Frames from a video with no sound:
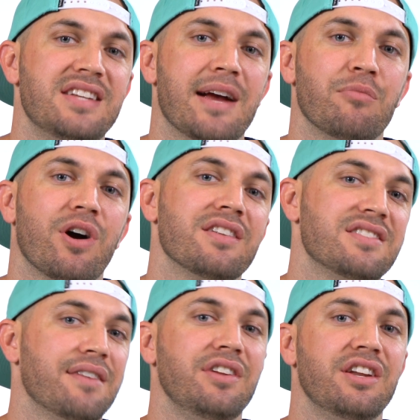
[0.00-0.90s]
Tamron
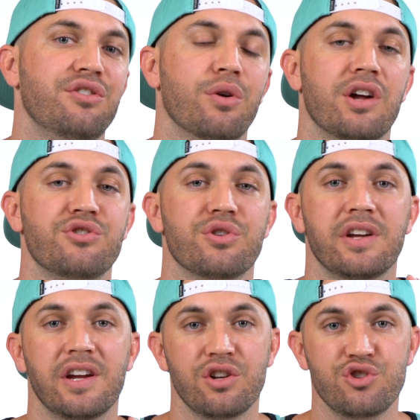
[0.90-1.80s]
70-200
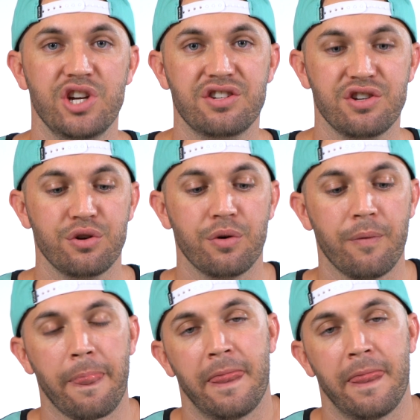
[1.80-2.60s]
G2.